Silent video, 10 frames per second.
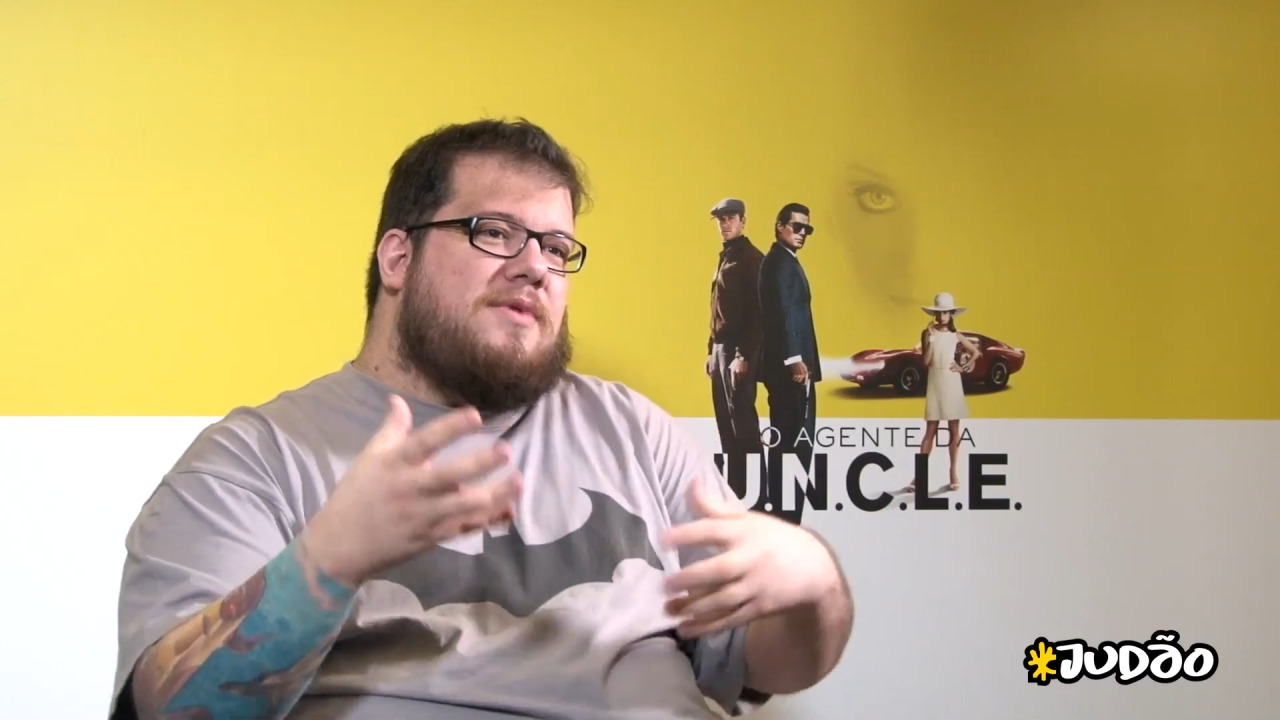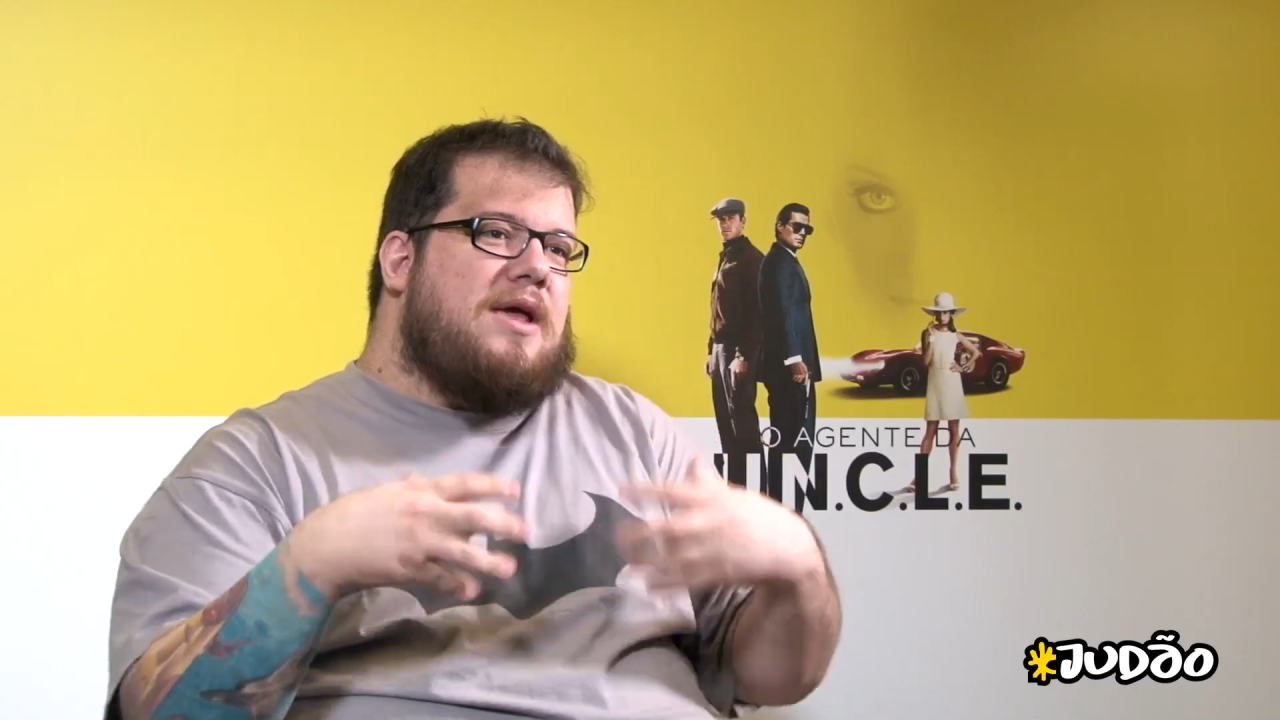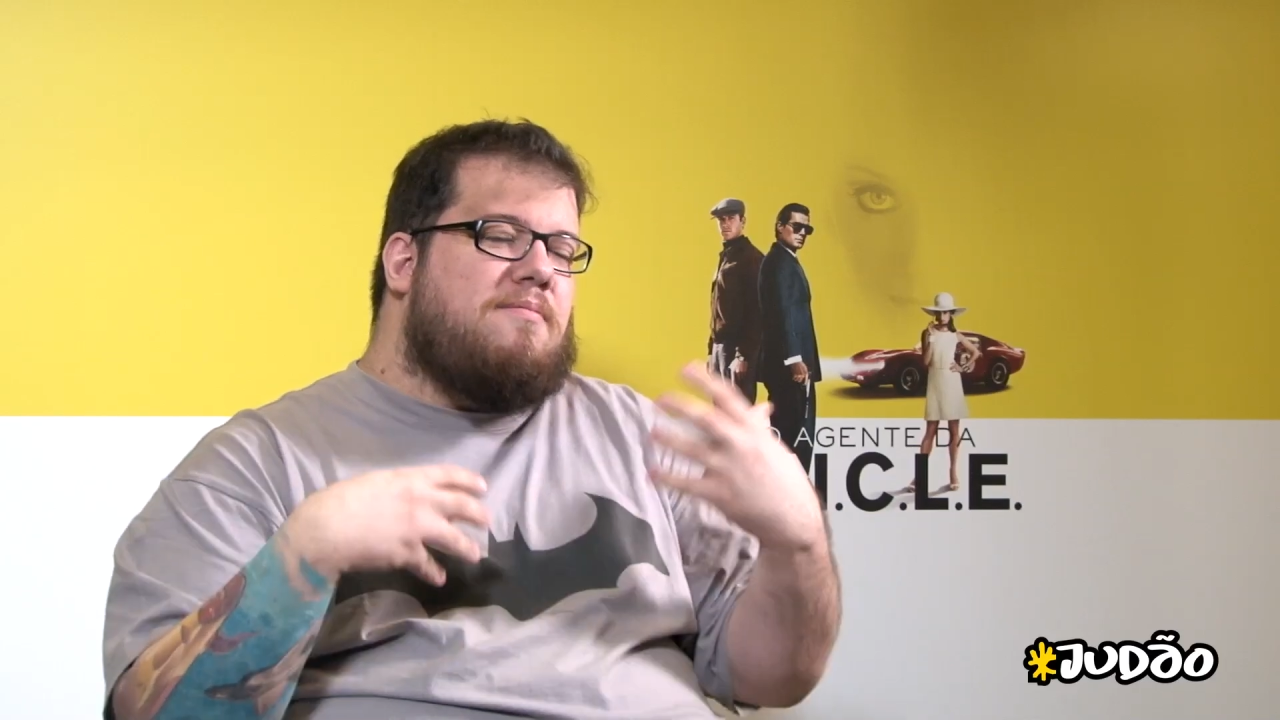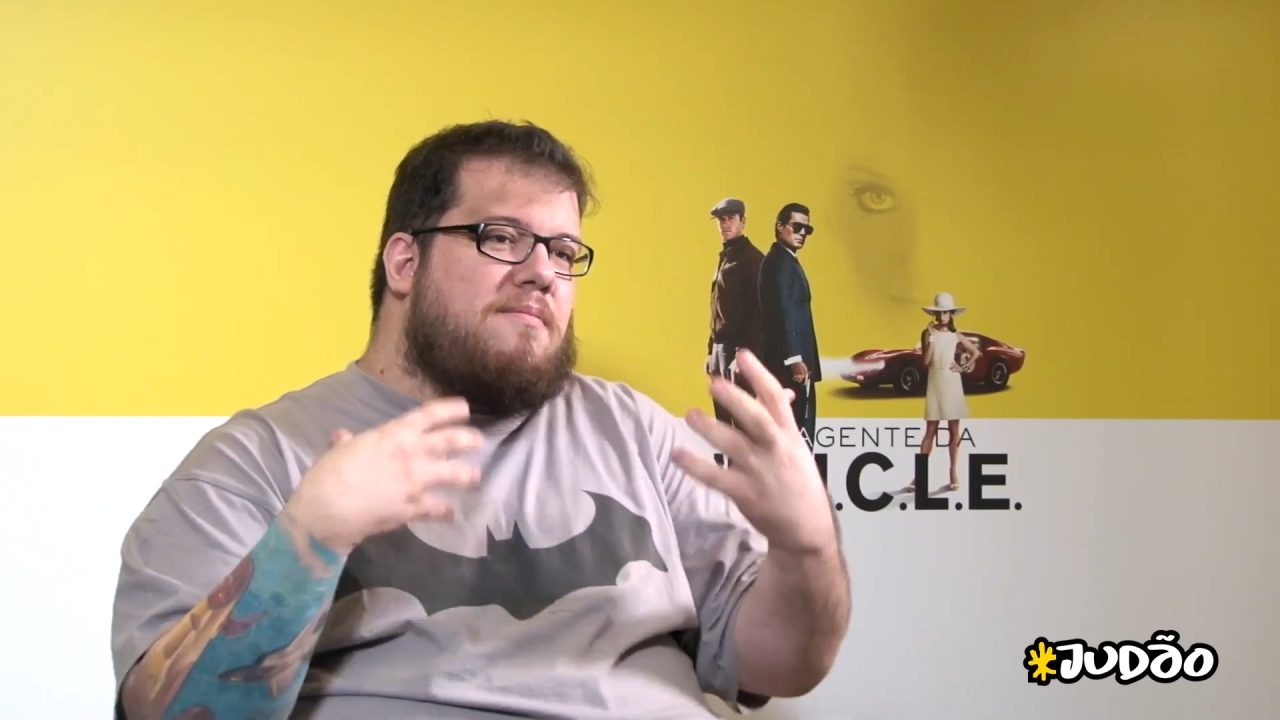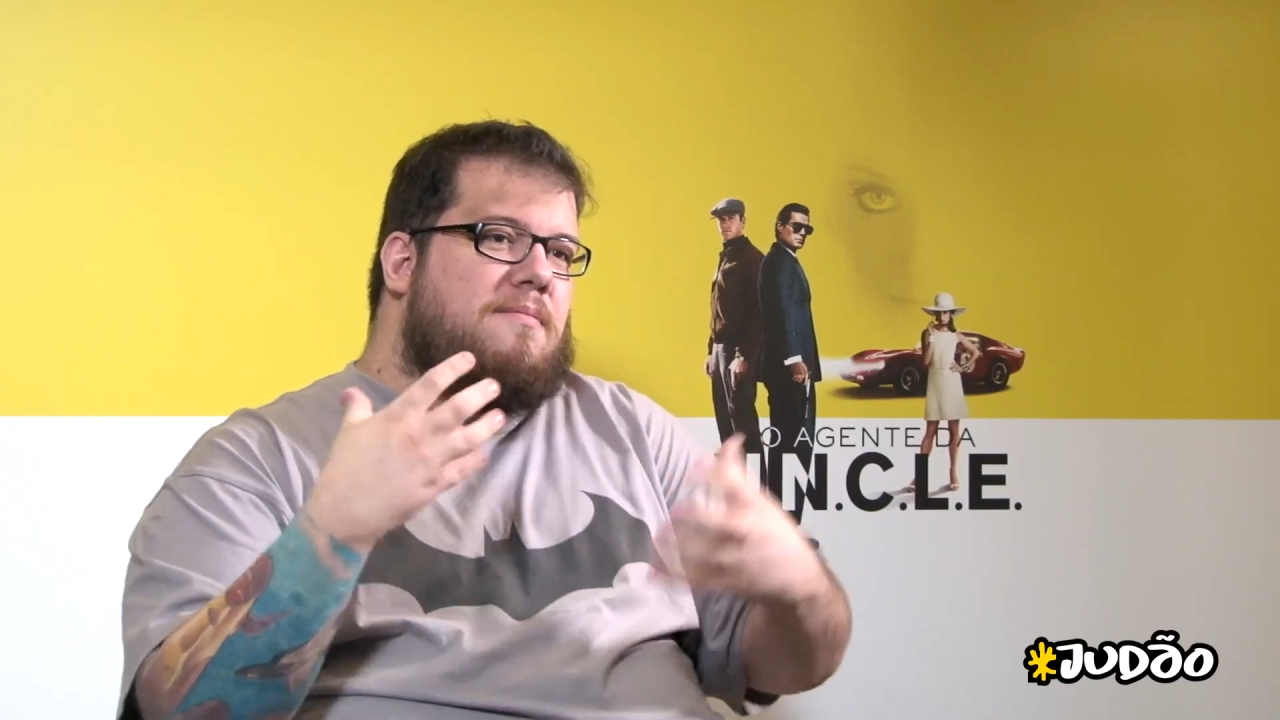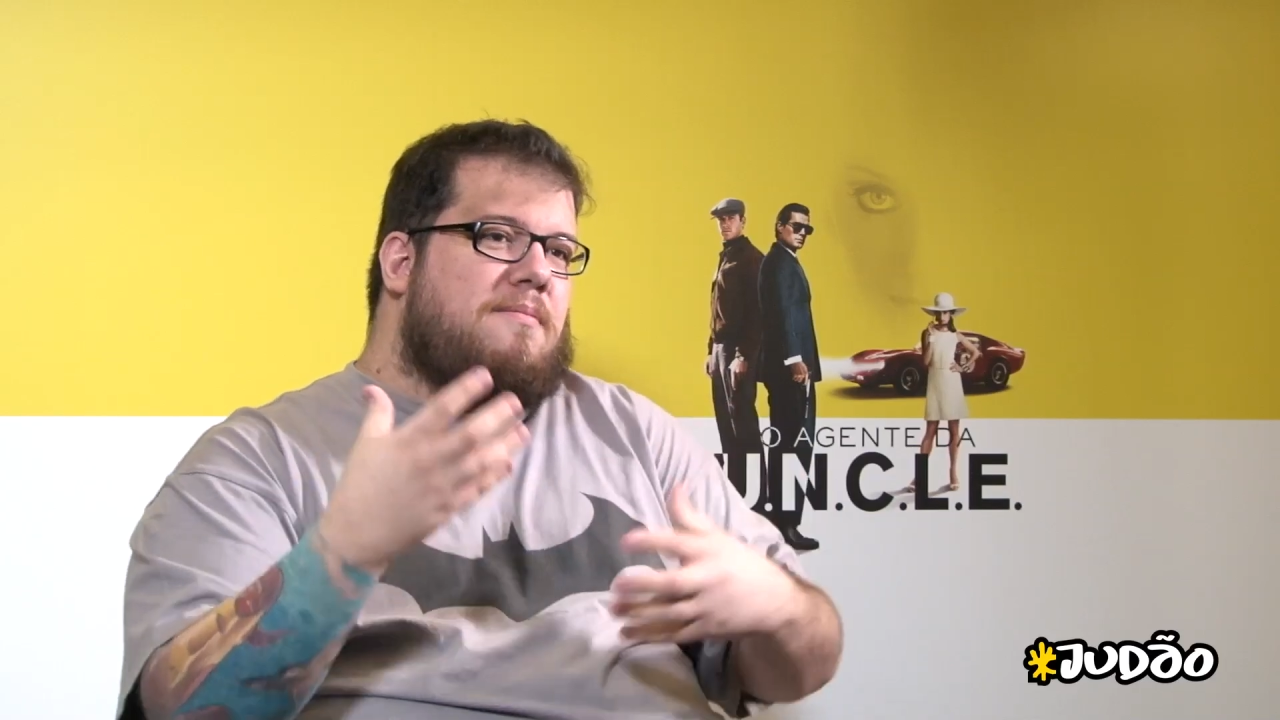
like.